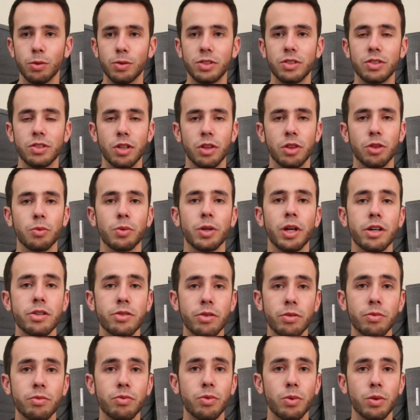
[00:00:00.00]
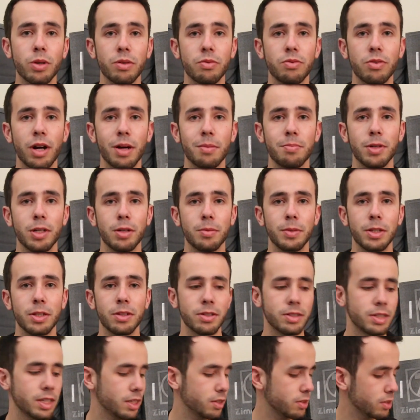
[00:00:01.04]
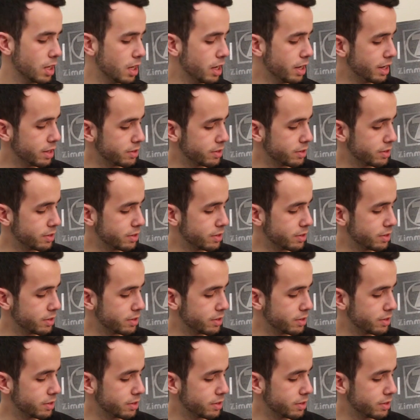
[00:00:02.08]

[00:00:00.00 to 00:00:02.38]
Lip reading: which is a 345mm disc.